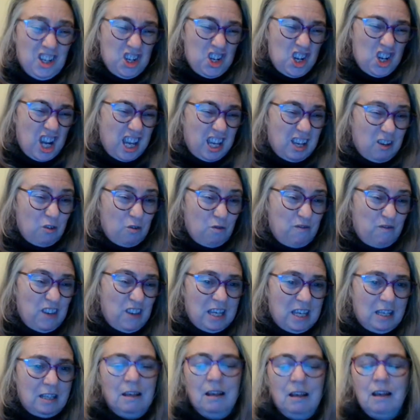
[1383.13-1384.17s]
Get cold
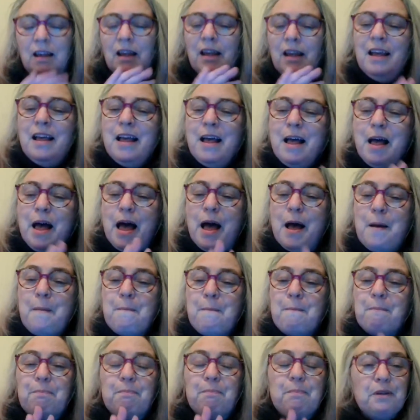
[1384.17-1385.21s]
feet.
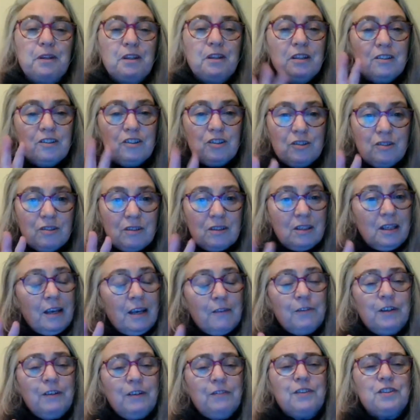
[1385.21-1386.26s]
But
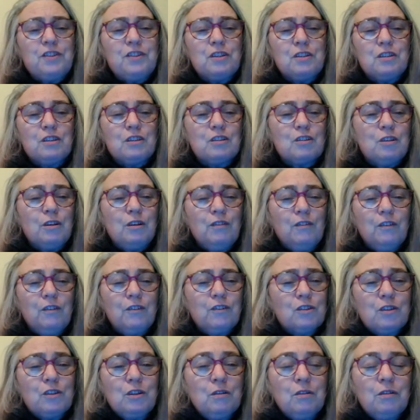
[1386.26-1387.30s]
even if it's just 2
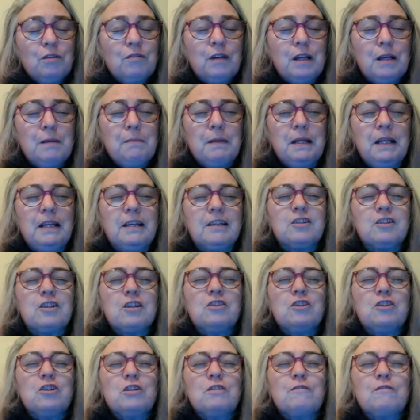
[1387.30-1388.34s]
or 3 minutes, and
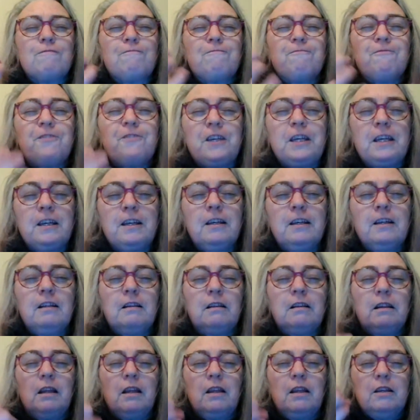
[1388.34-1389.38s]
just
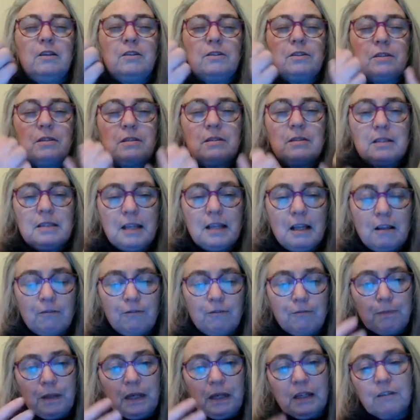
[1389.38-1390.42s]
feel
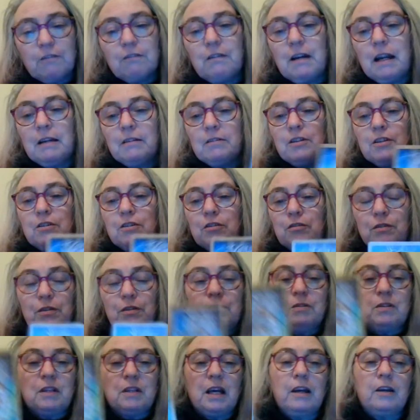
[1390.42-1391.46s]
yourself being grounded
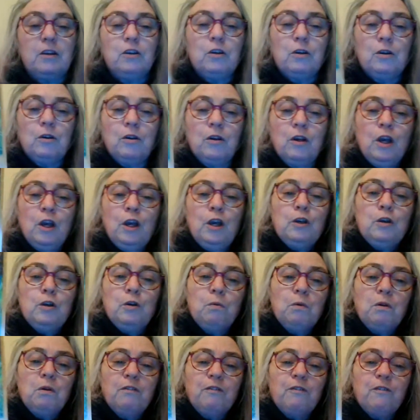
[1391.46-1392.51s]
through that, you
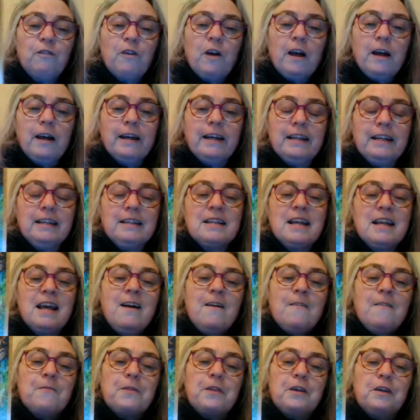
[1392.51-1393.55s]
will find
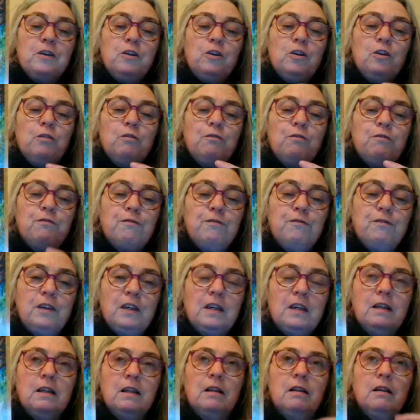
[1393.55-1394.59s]
that you
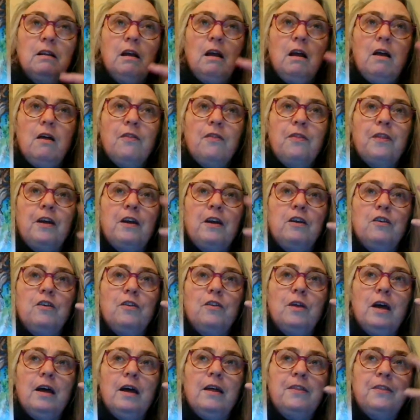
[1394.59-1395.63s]
feel that
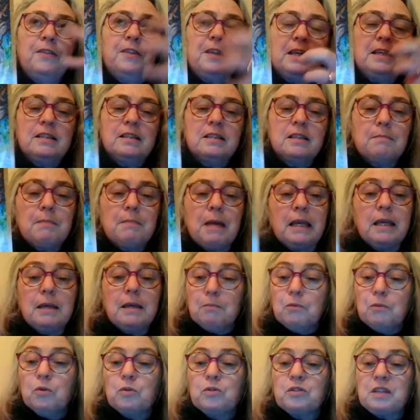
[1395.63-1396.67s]
things are making
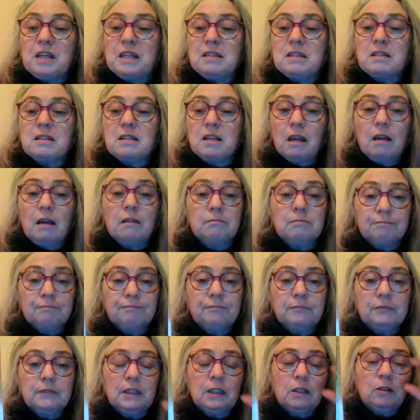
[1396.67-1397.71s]
more sense to you.
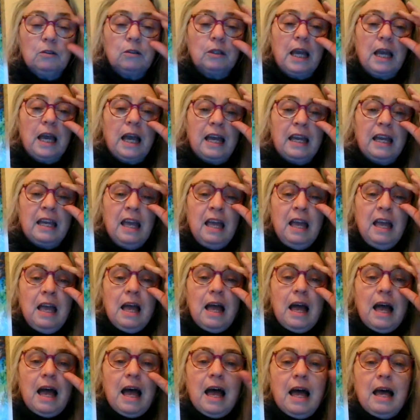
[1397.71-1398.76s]
Okay,
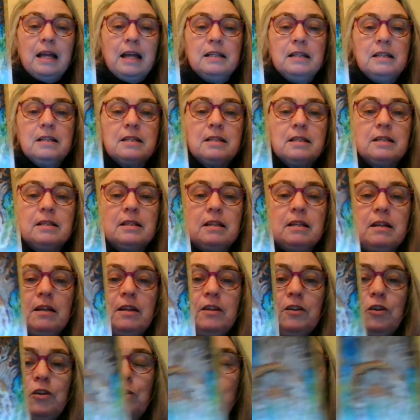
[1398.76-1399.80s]
and that
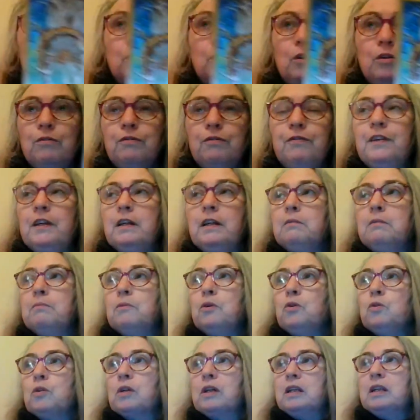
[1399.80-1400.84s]
you feel
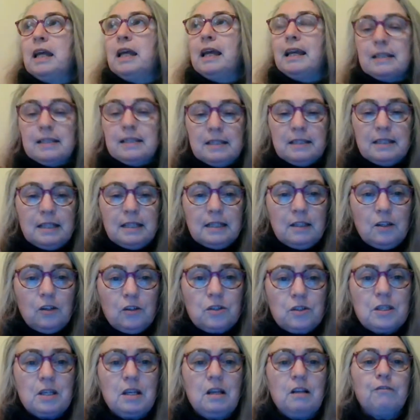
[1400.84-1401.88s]
more connected in
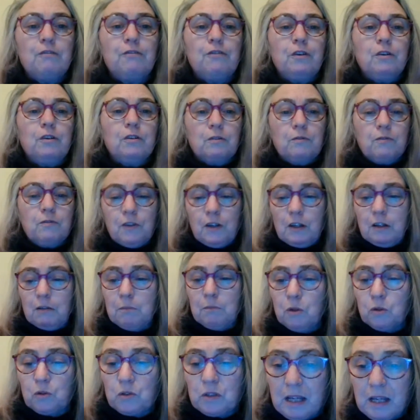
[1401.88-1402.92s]
yourself, you feel
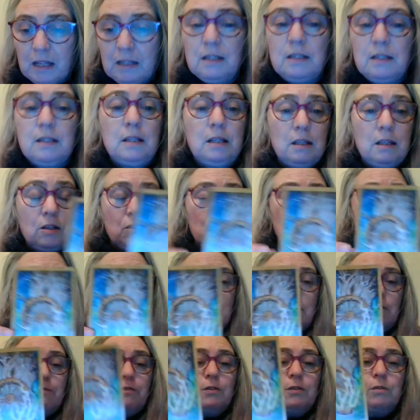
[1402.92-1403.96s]
more centered in yourself.